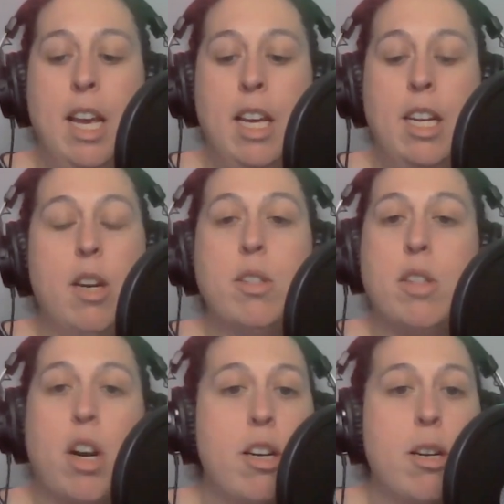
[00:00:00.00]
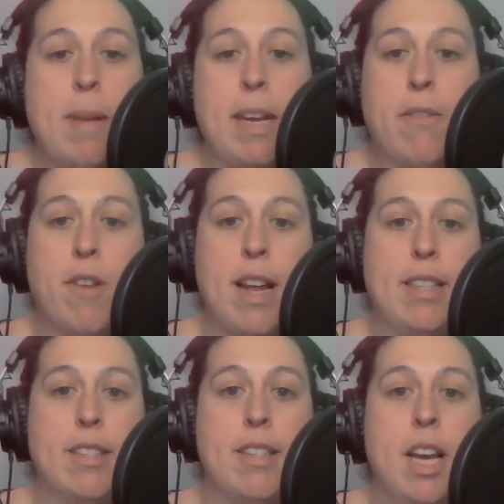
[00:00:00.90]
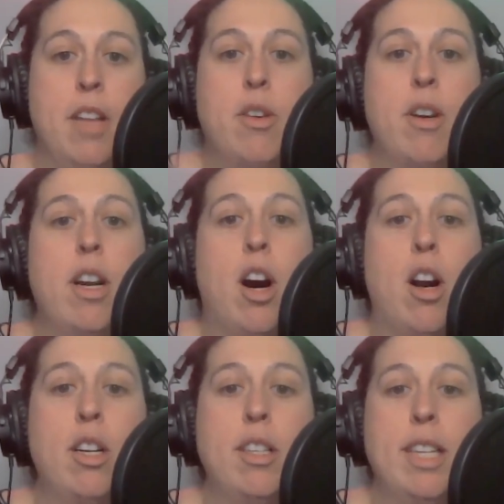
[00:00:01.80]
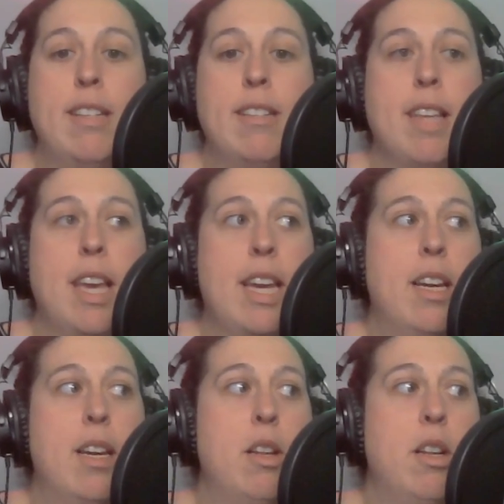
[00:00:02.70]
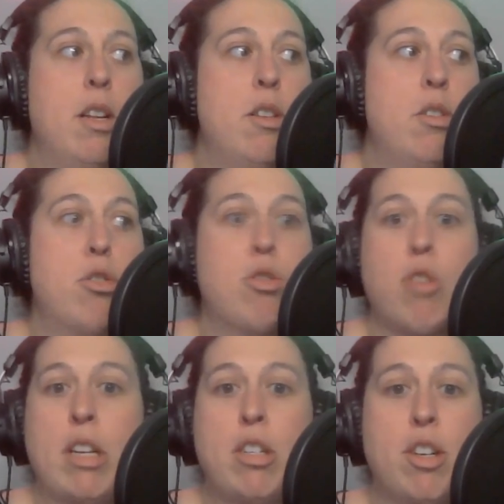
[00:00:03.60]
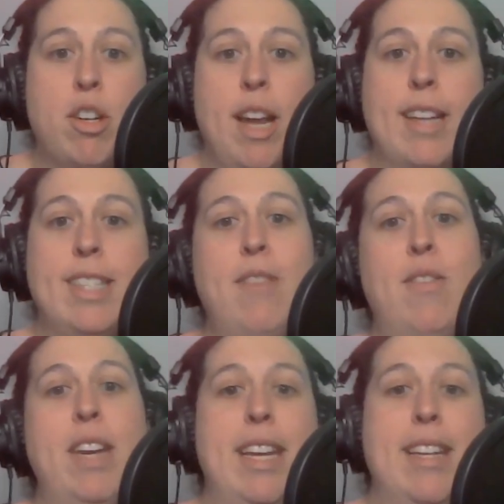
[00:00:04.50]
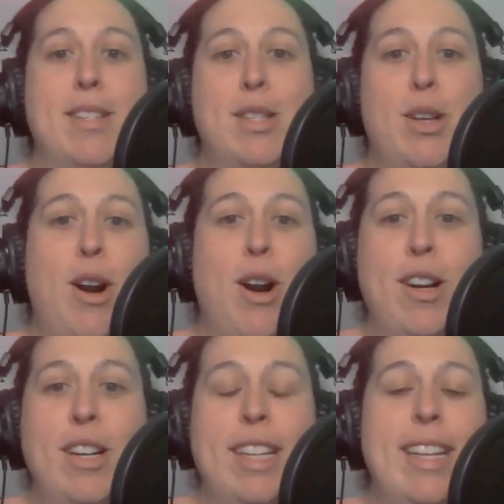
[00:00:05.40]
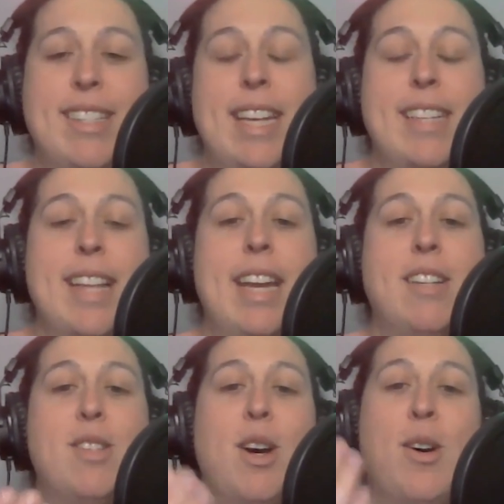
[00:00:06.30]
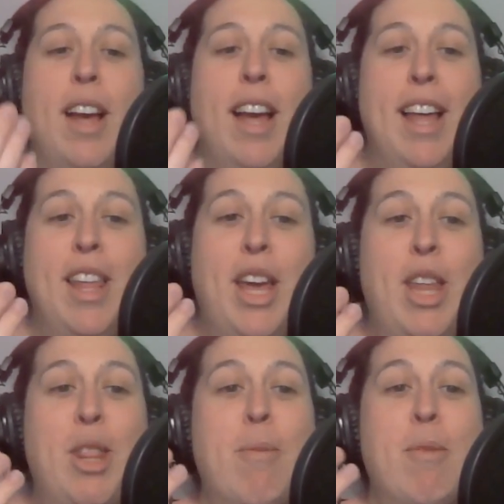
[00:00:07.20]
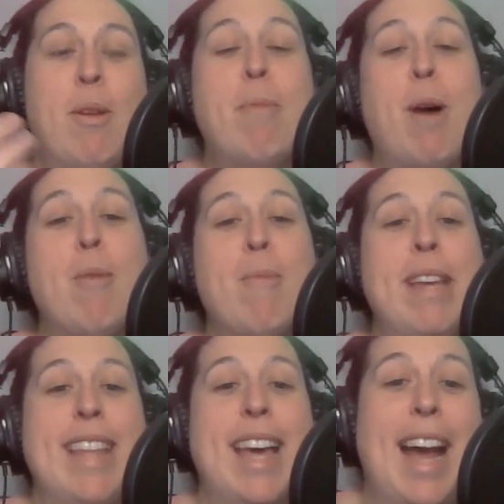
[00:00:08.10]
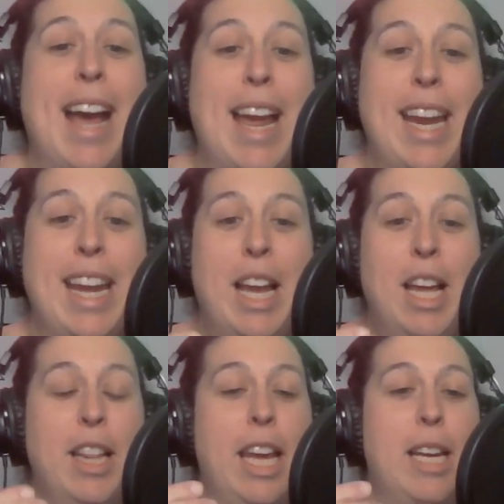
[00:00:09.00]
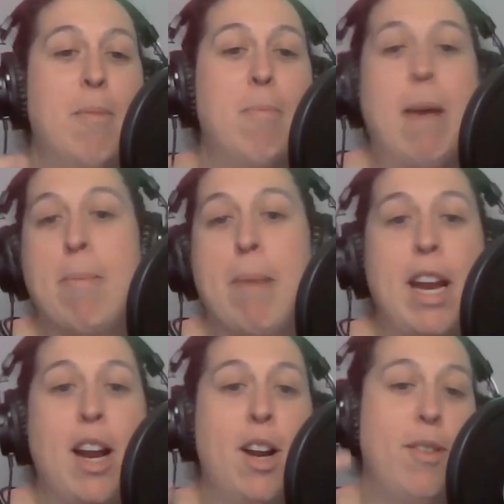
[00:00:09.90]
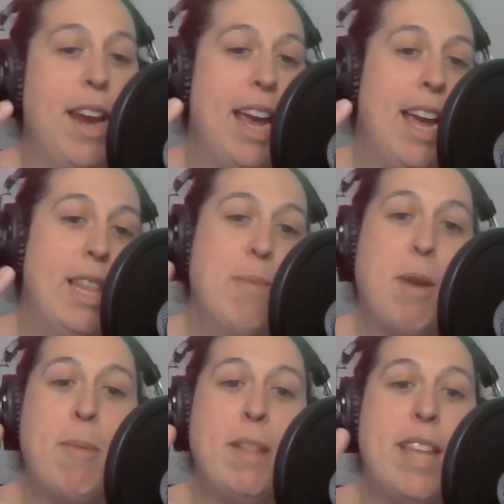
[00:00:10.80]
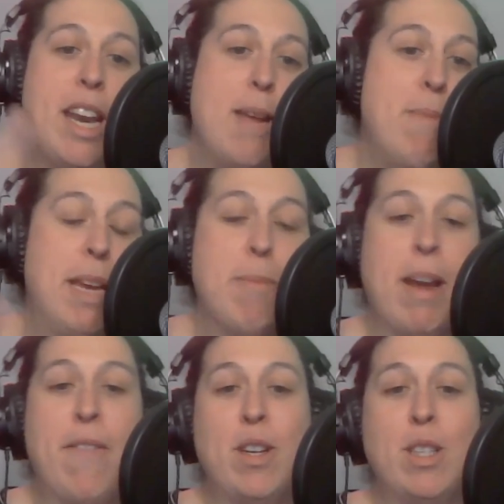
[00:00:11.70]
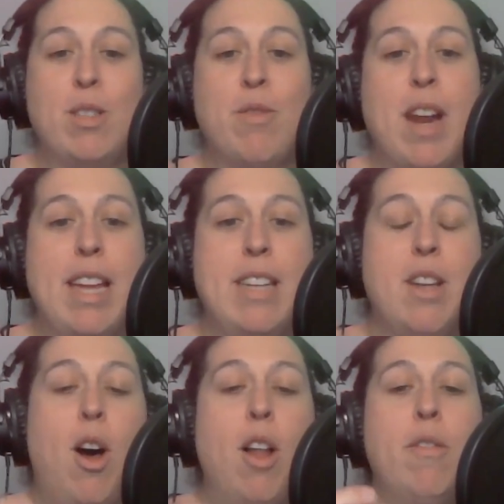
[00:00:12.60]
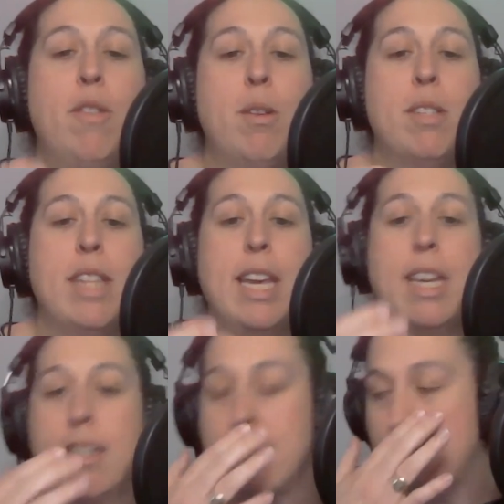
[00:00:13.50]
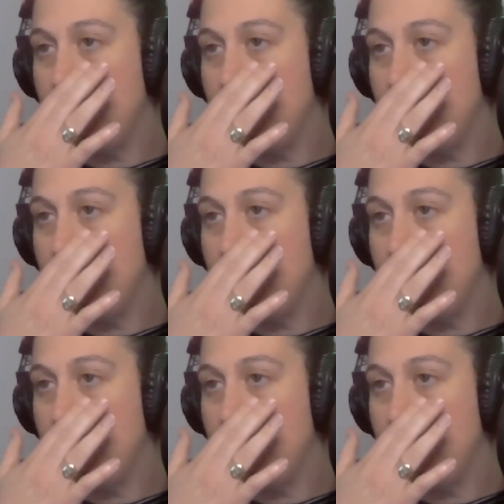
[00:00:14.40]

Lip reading: it's harder to make friends. There aren't these like structured activities. There aren't these things. And so the moment that I like met my RA, the moment that I made my first friend, all of those things